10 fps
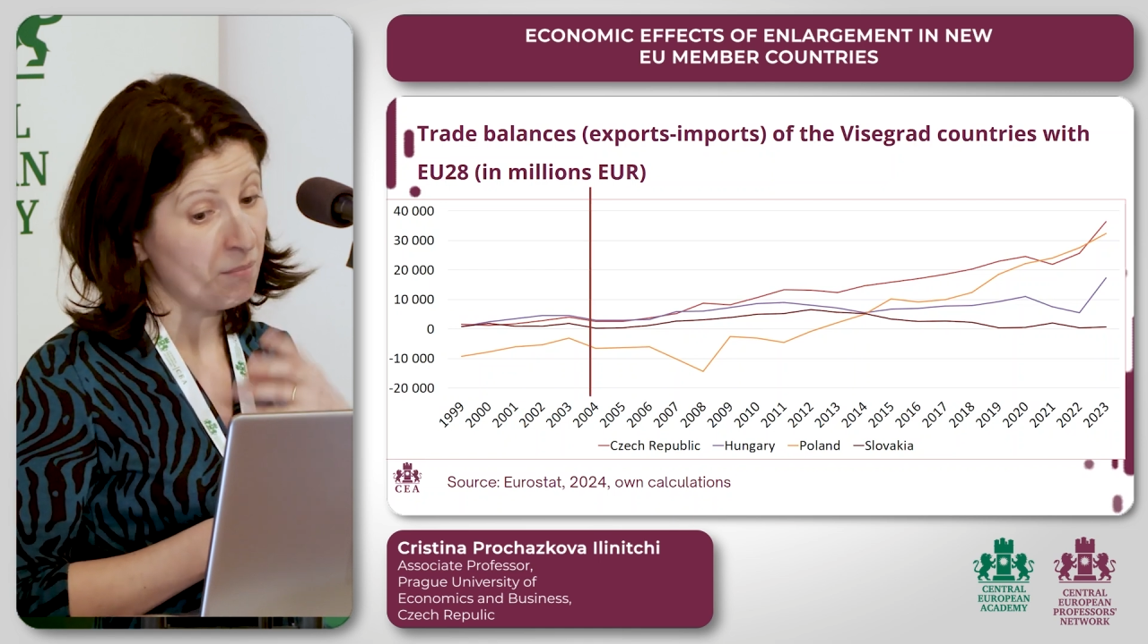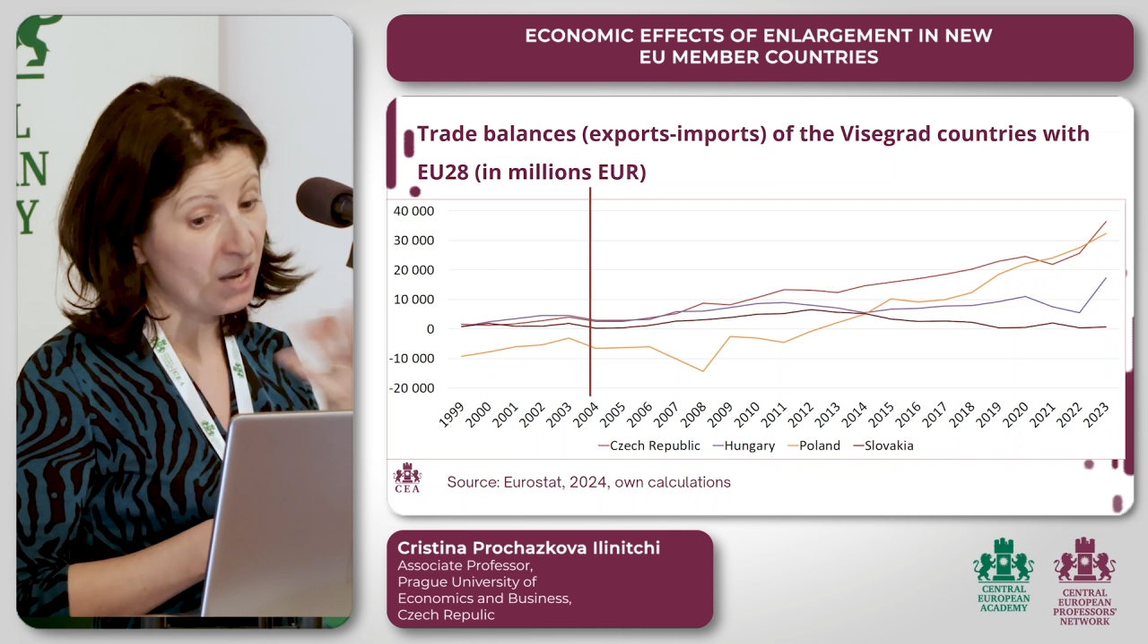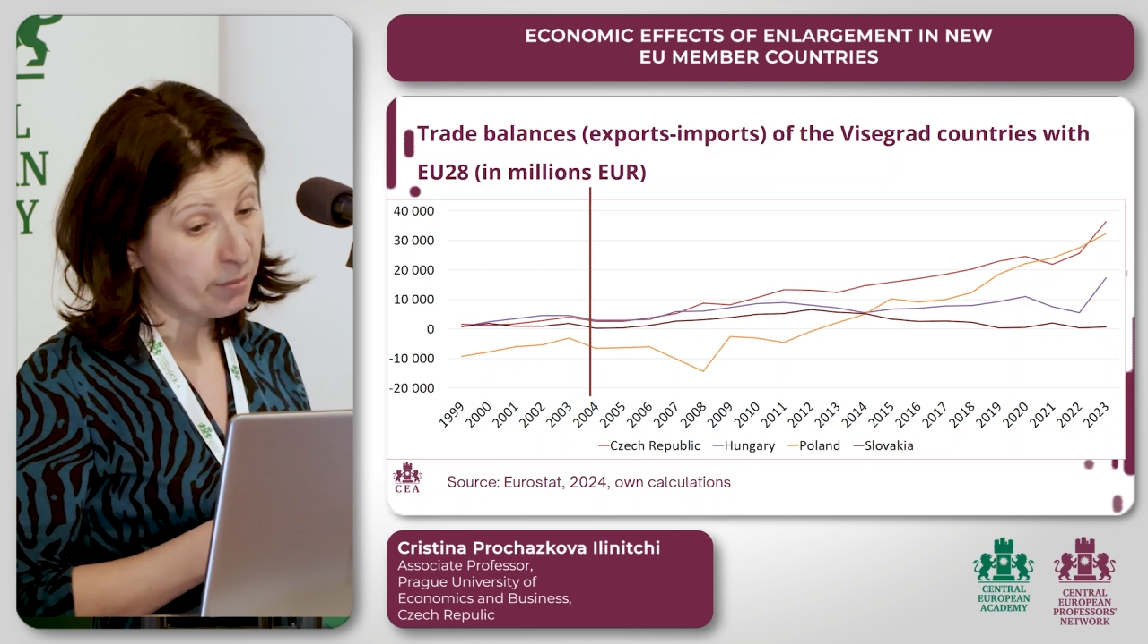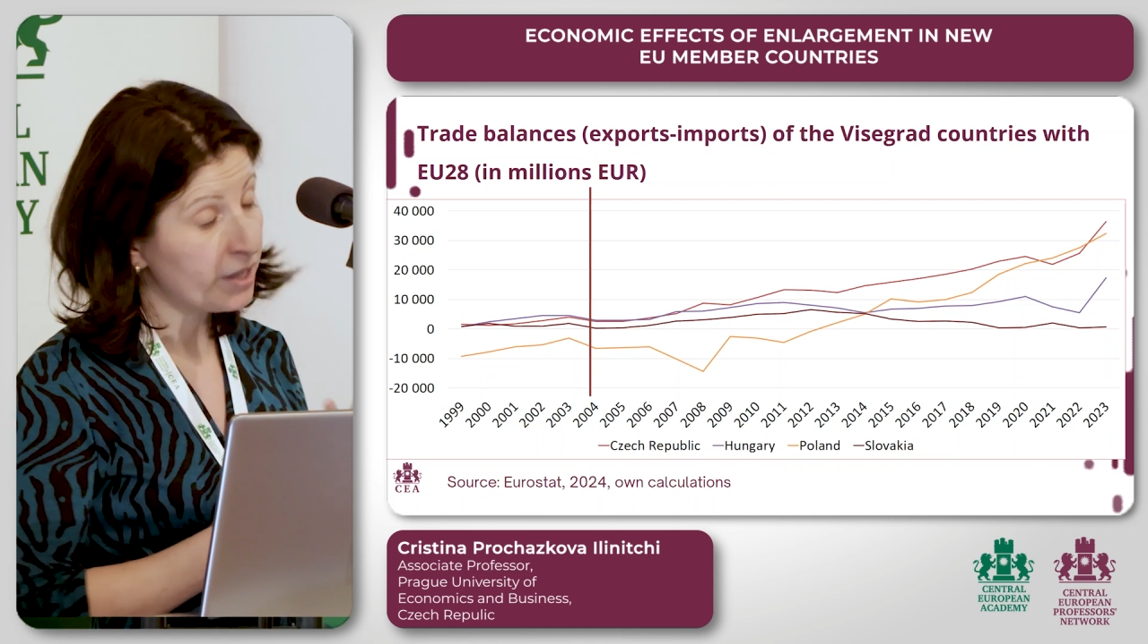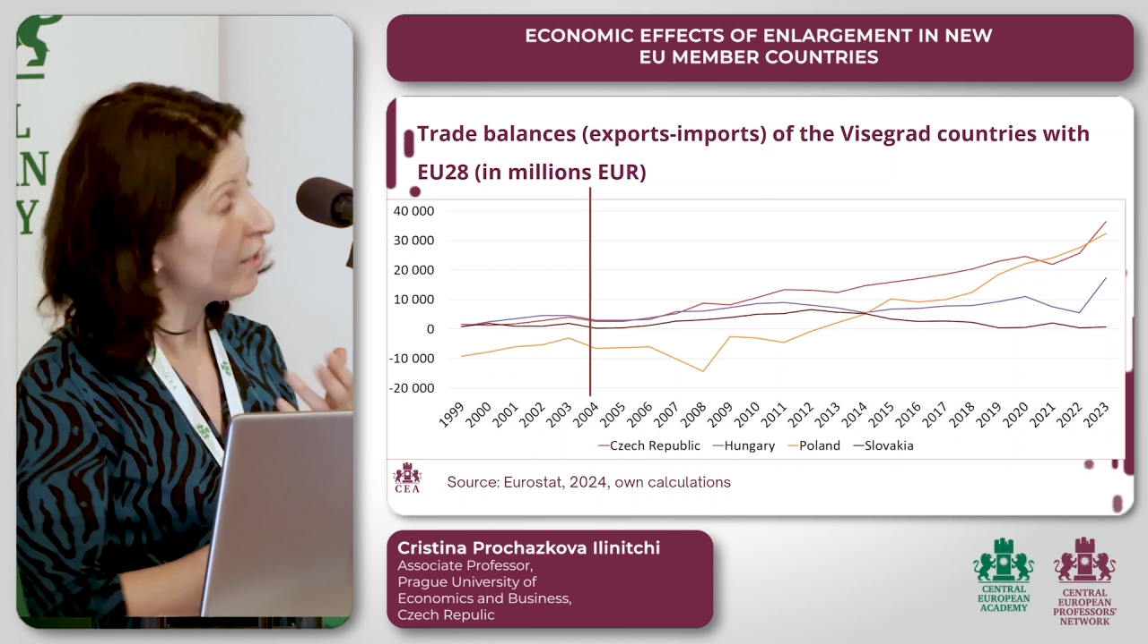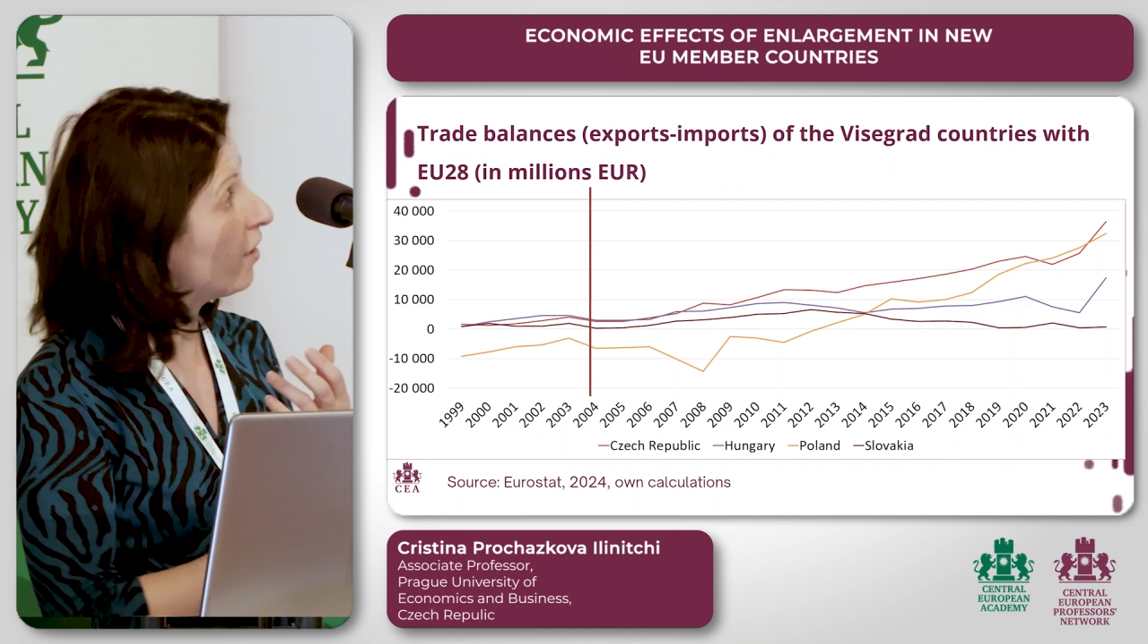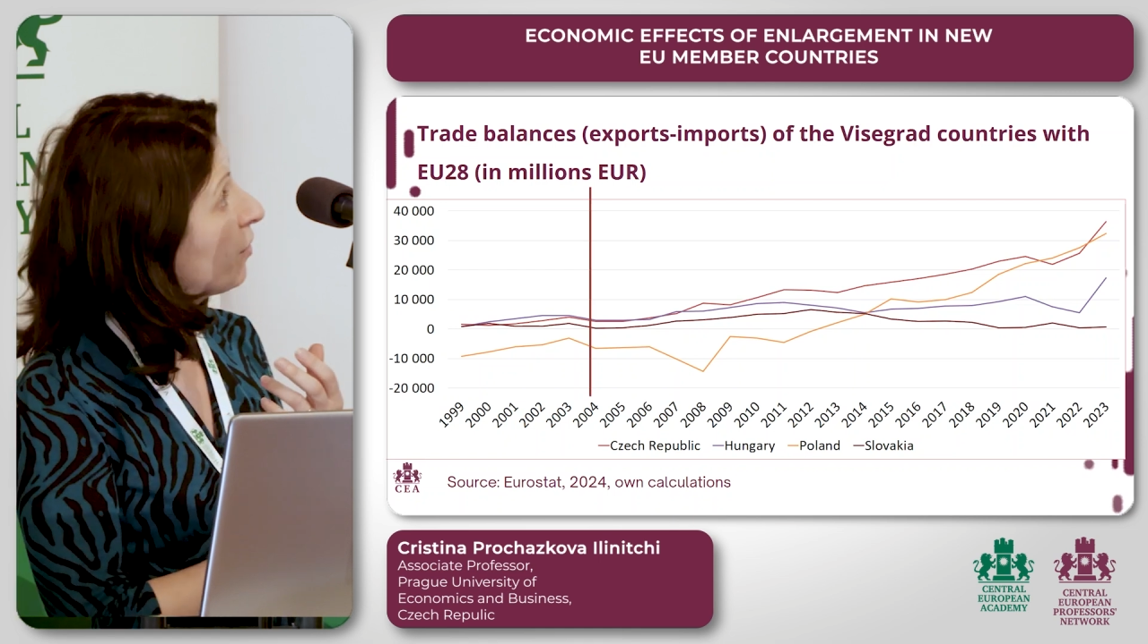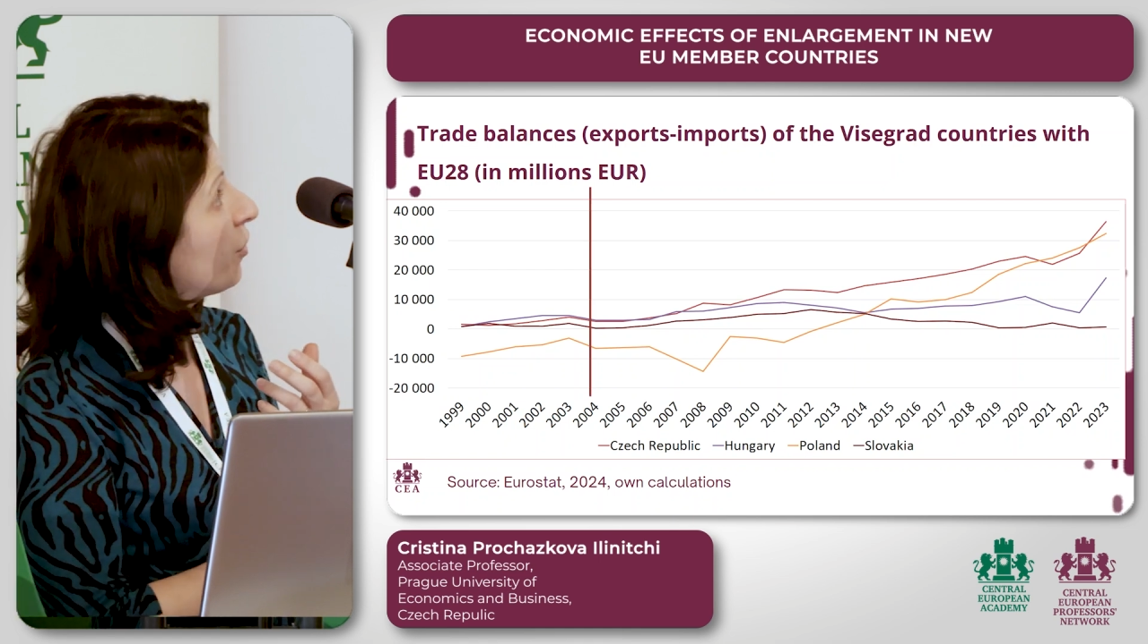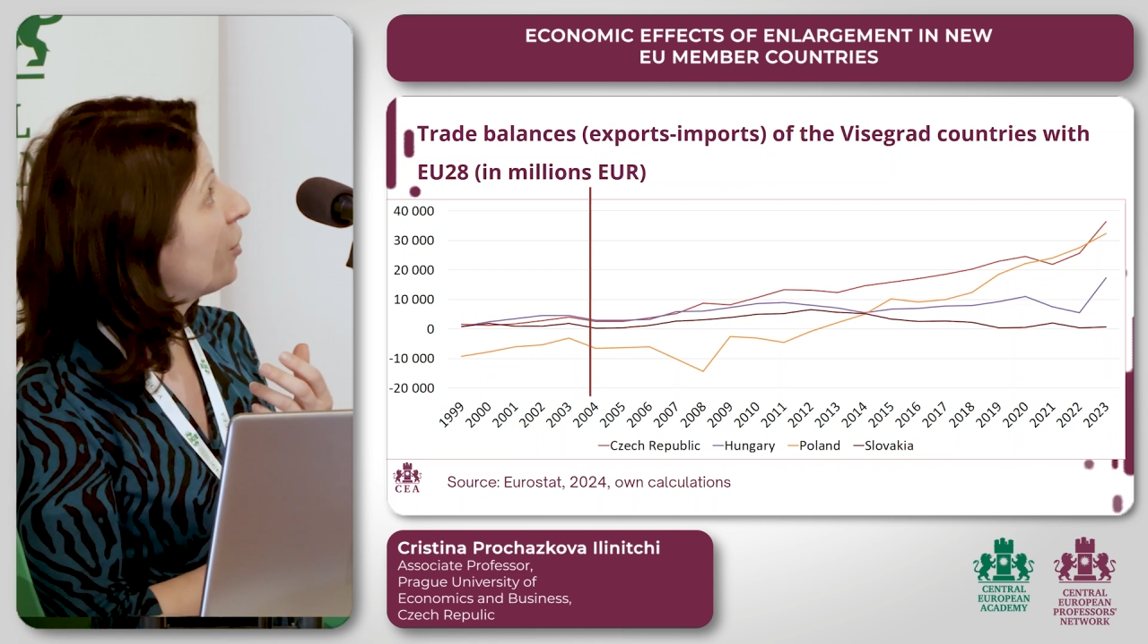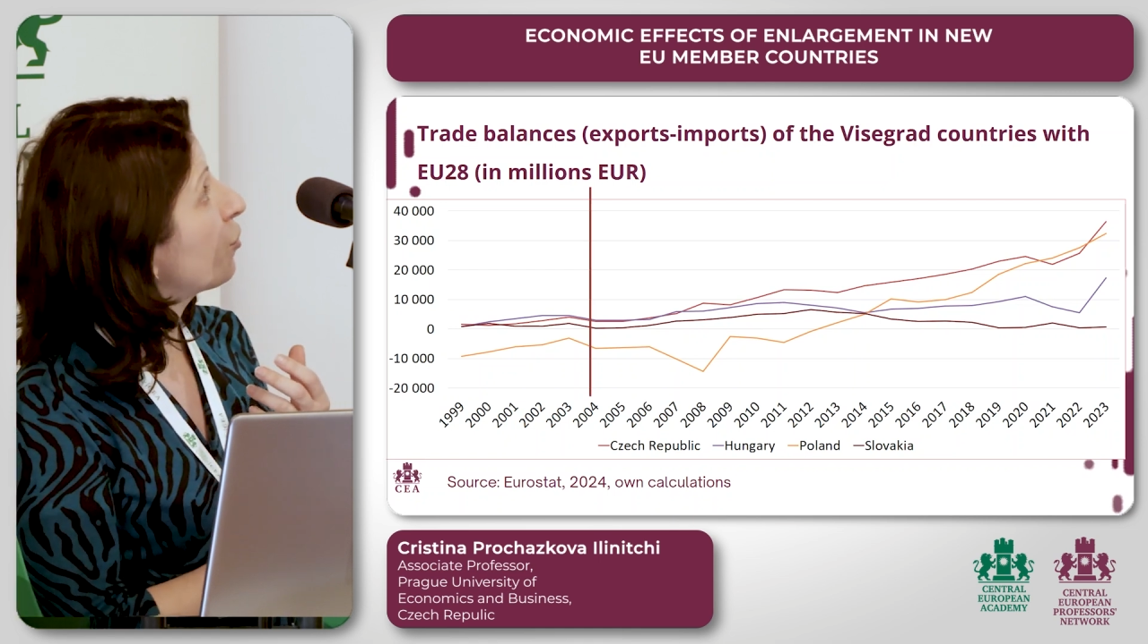Maybe
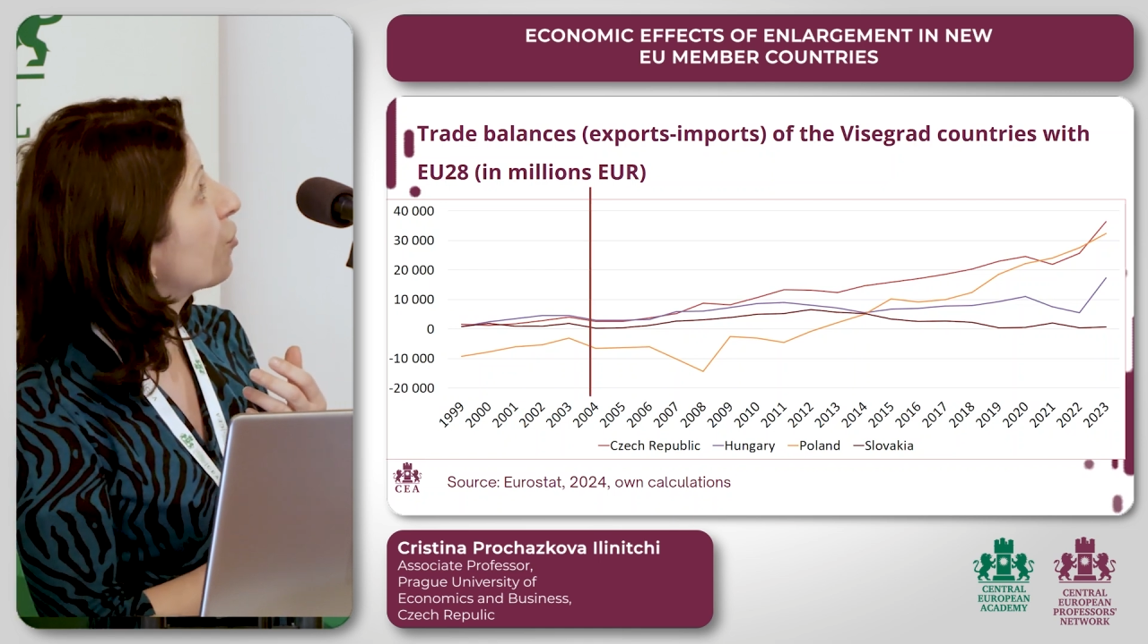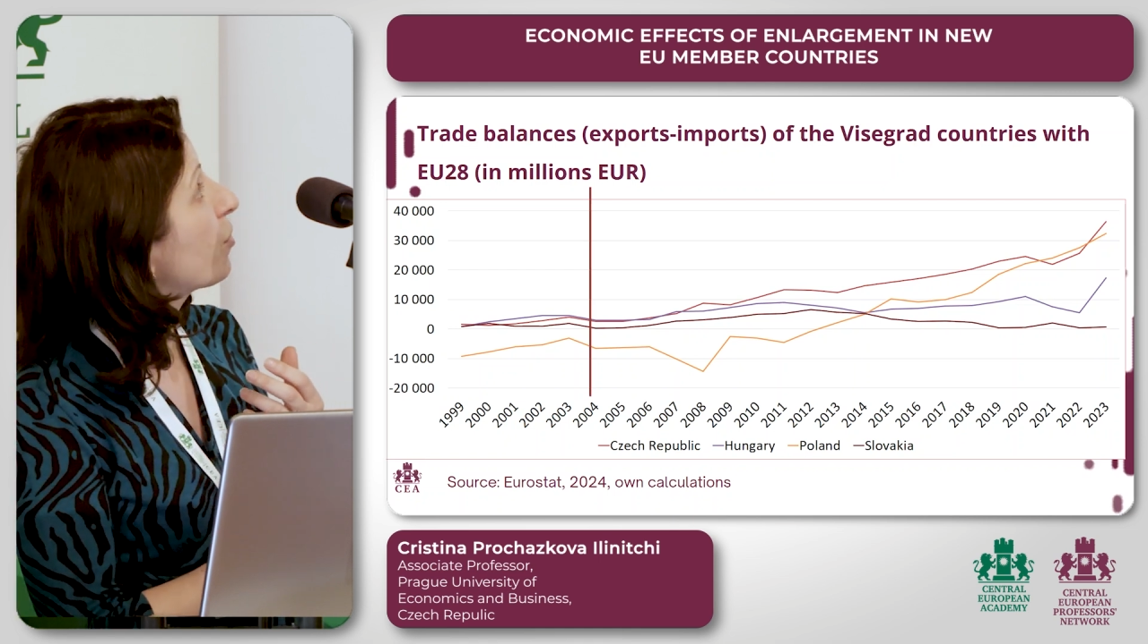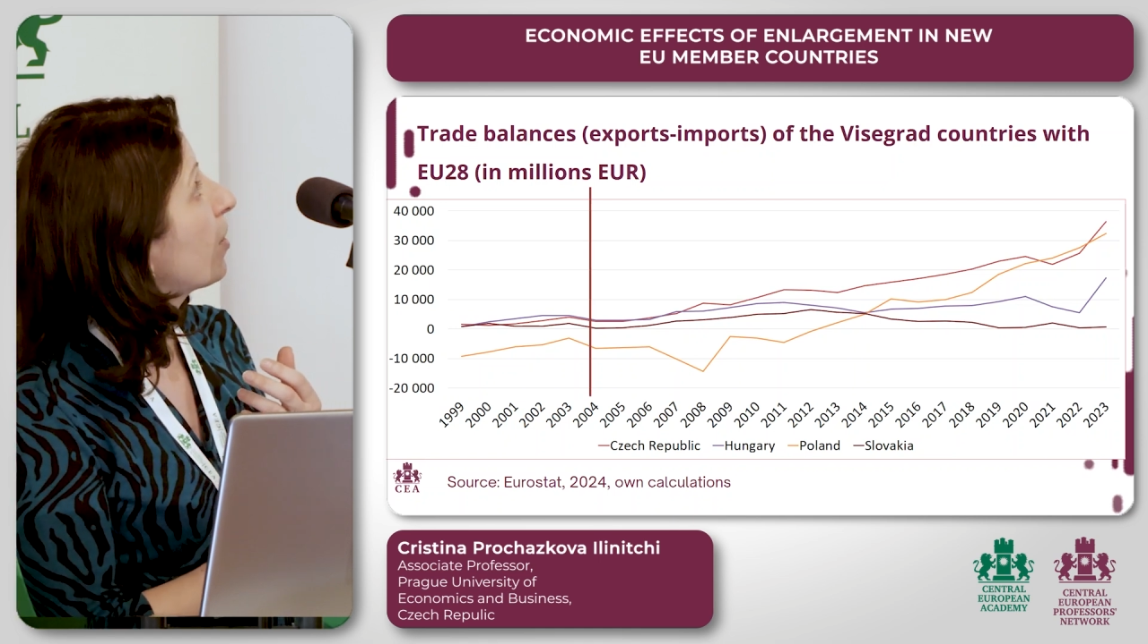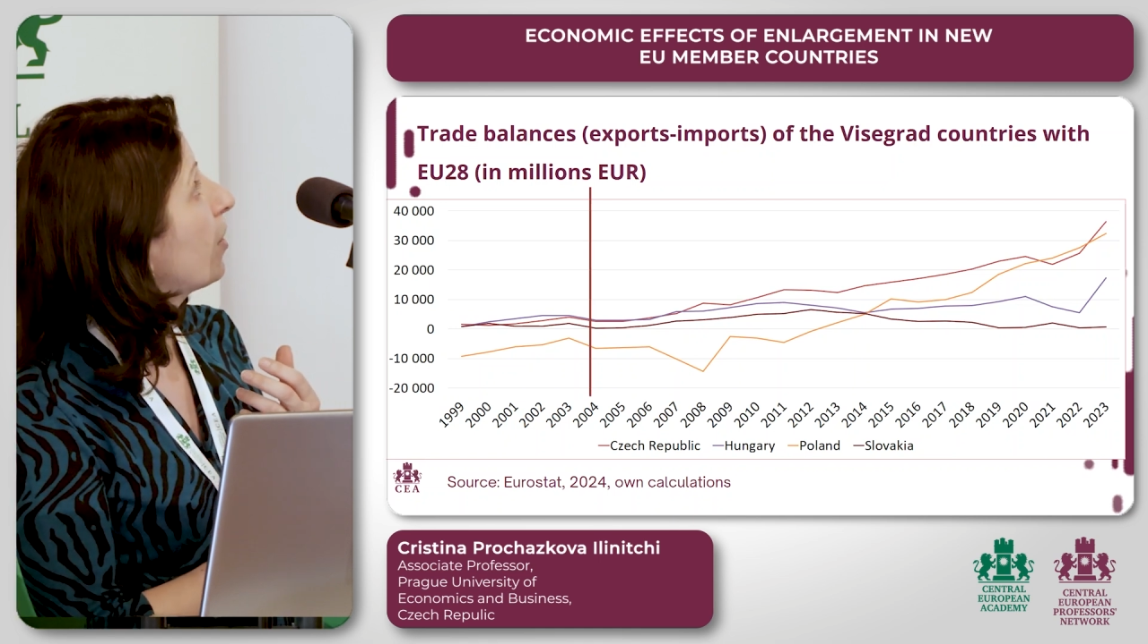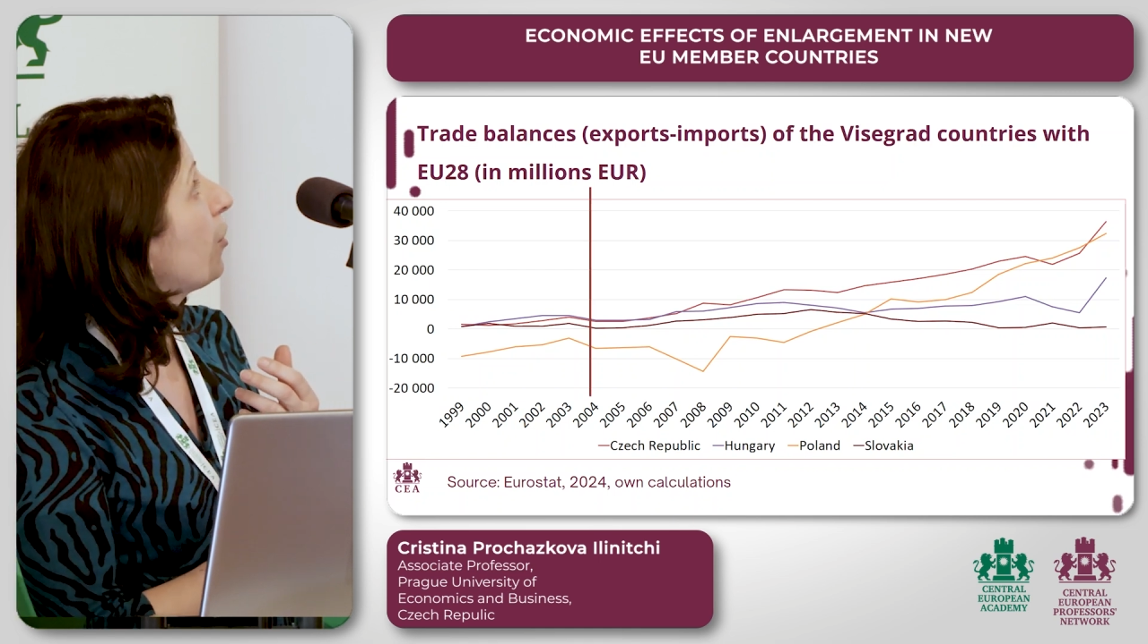another interesting